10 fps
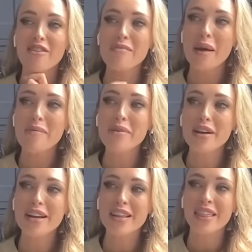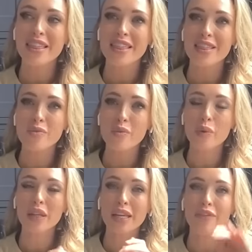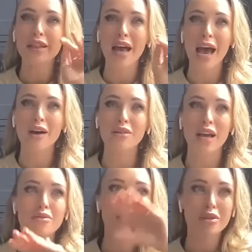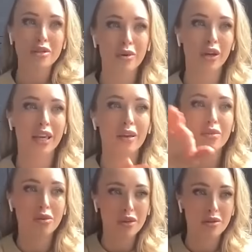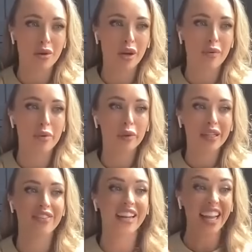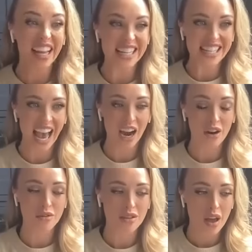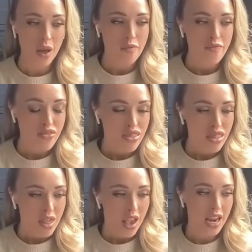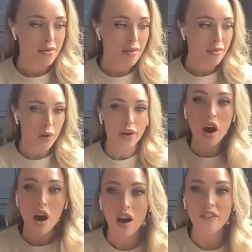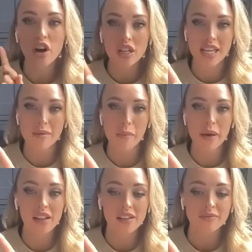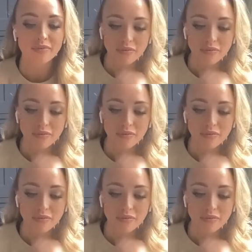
I remember we were leaving the house. I was going to work, he was going to work, and we were leaving his house. And I remember going, Oh, I forgot to take my pill.